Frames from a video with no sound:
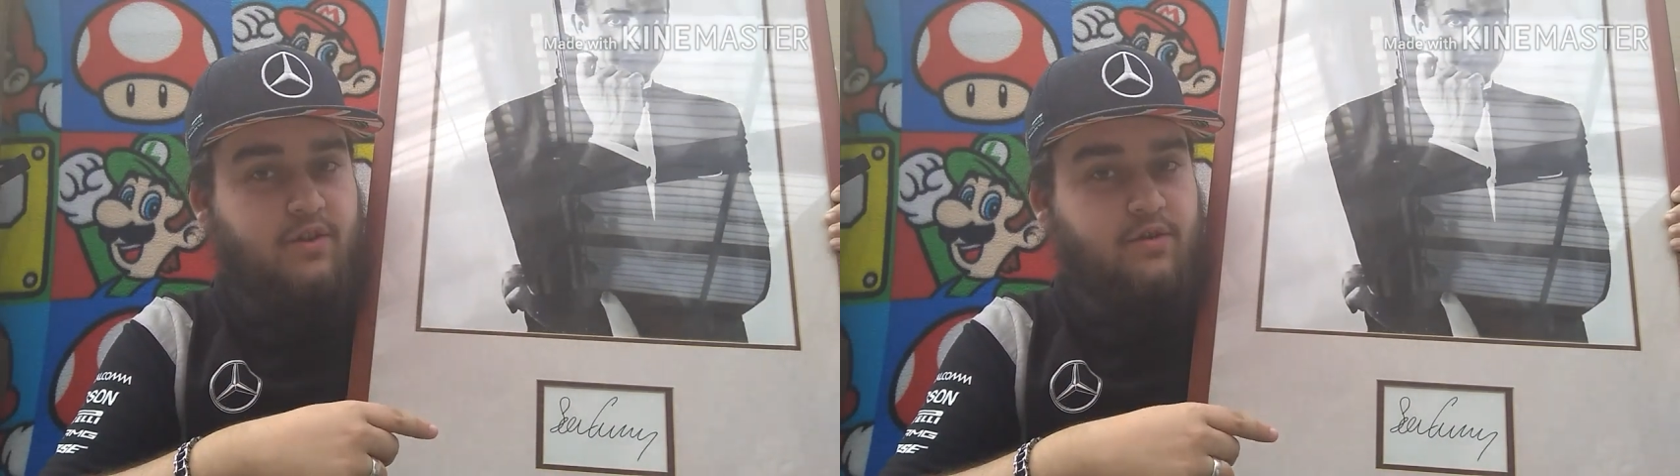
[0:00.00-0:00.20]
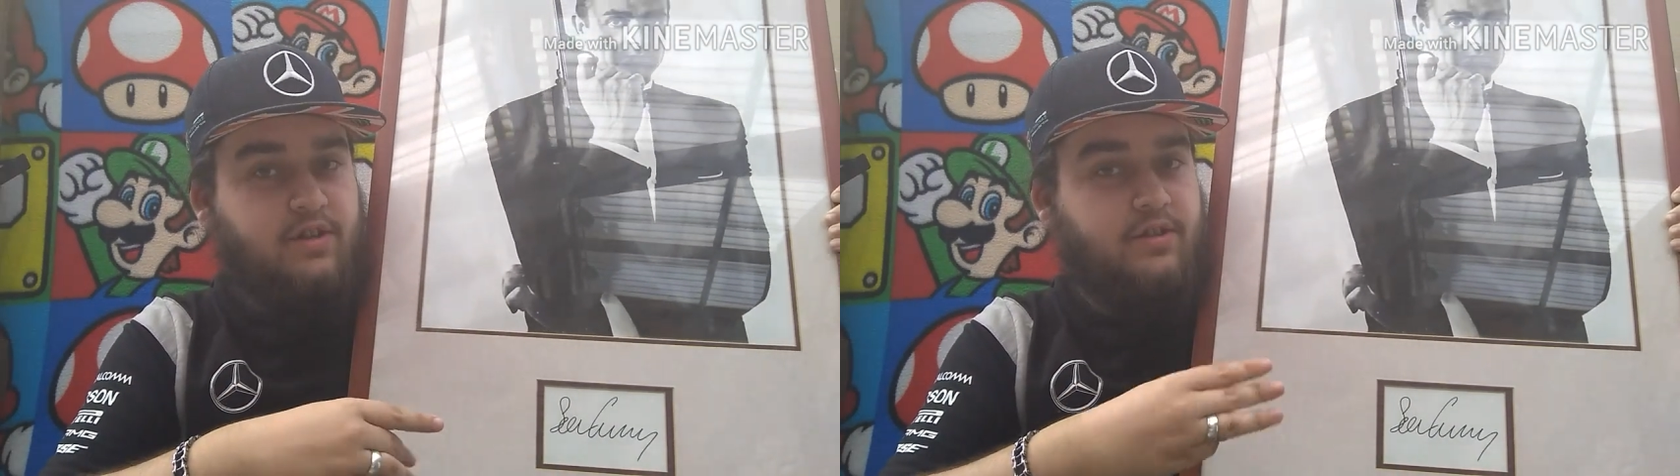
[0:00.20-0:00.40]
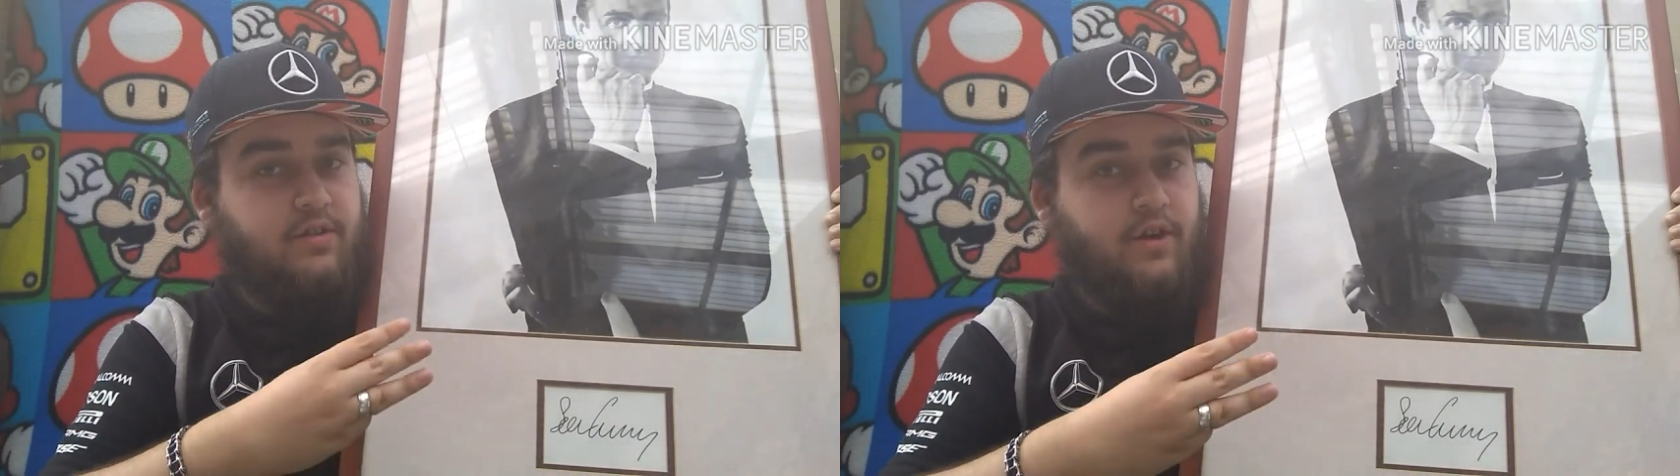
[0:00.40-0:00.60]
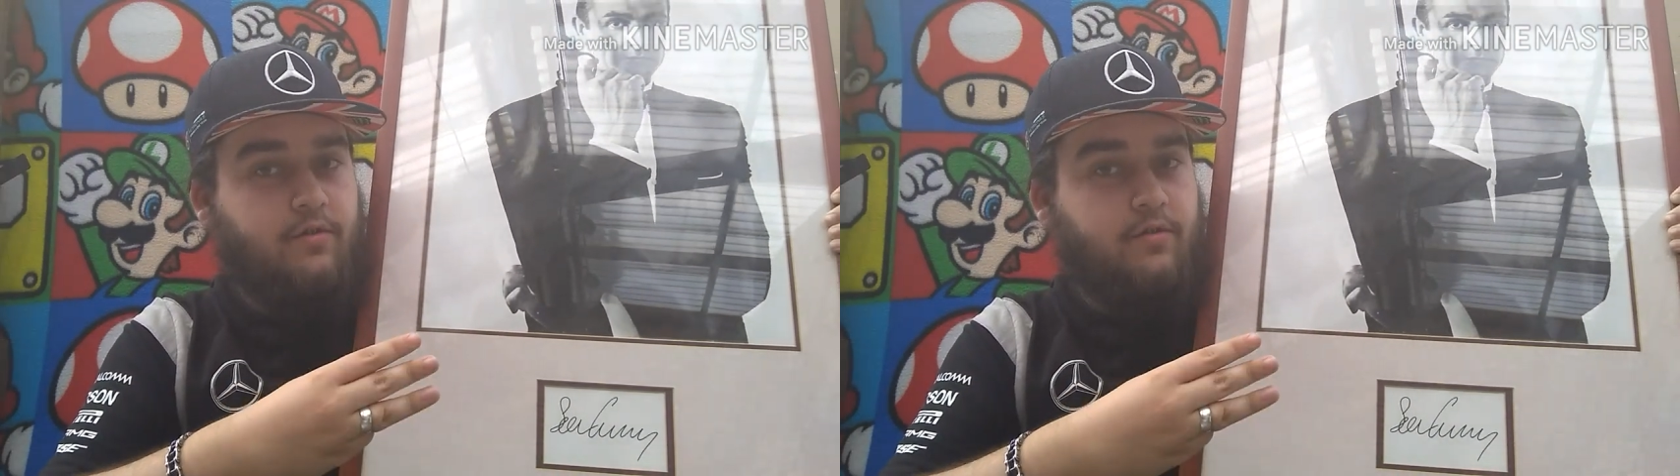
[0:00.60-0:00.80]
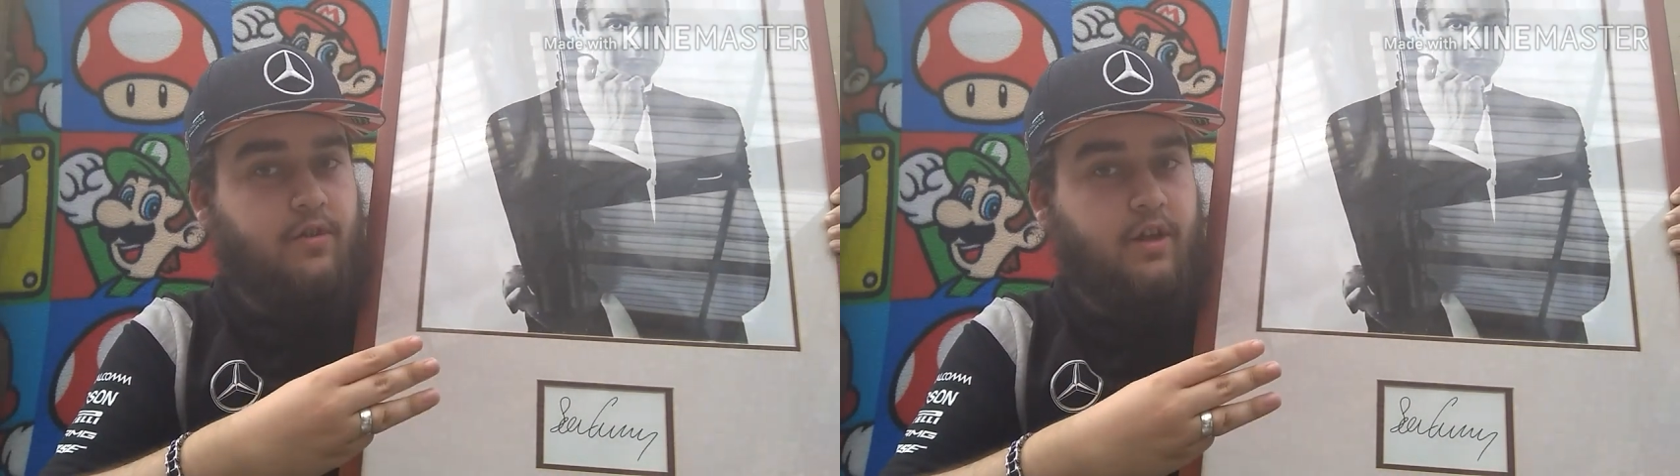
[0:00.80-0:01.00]
good is three
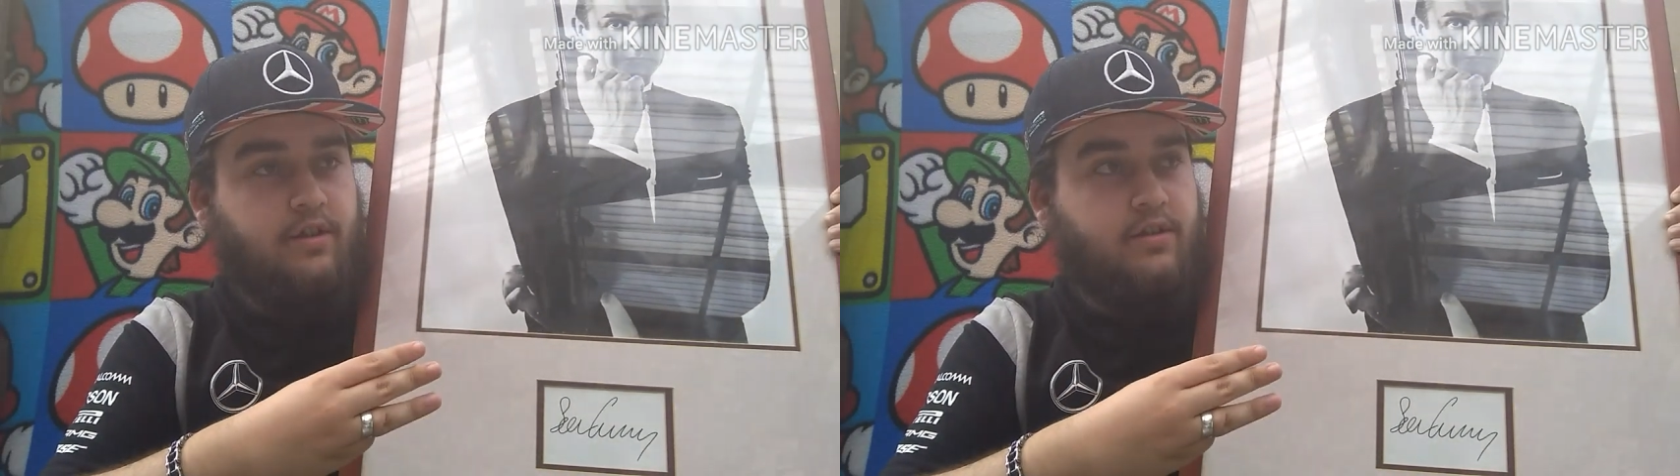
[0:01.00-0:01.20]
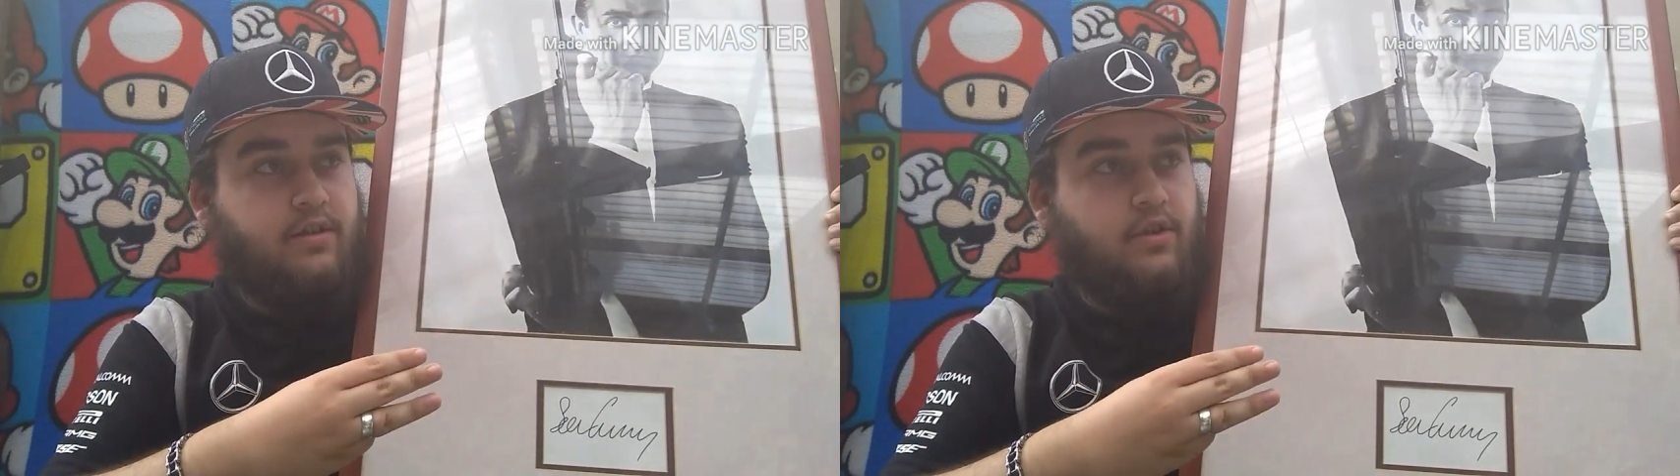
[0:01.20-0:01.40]
good things.